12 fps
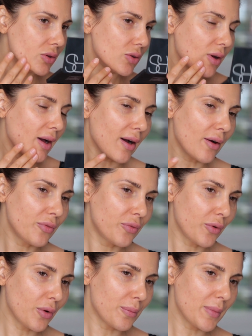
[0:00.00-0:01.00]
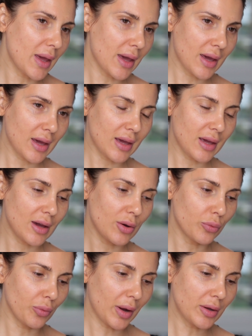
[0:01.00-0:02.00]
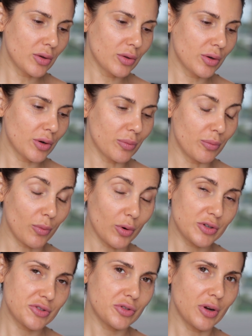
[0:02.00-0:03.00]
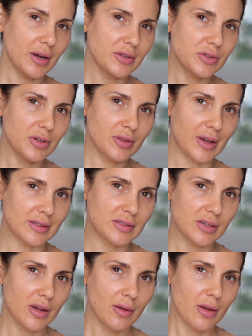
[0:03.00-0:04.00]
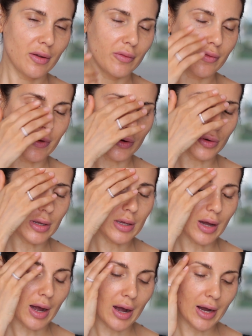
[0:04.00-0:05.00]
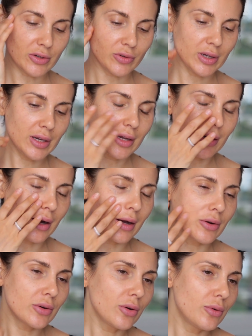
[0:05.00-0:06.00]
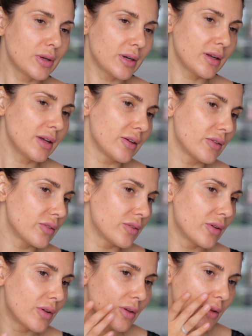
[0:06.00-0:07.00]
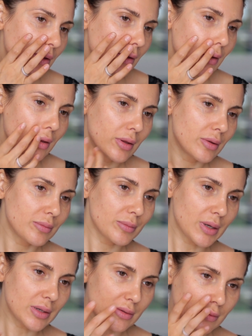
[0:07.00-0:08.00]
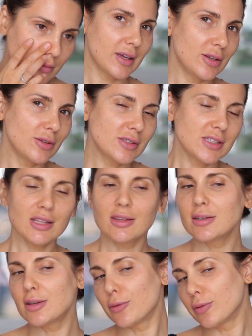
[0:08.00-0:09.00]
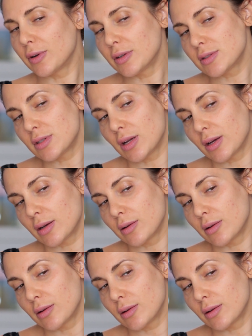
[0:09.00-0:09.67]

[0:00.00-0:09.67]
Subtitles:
you have from a regular moisturizer that's very hydrating. I don't know what it is, but can you see the difference?